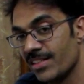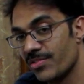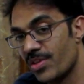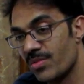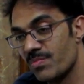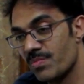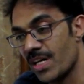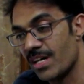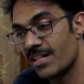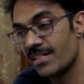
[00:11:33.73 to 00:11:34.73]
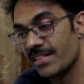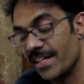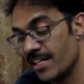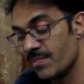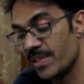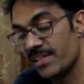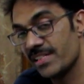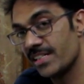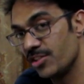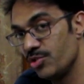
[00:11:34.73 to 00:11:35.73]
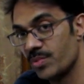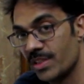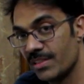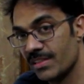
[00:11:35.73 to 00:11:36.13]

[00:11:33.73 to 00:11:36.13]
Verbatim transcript: from plant animals and human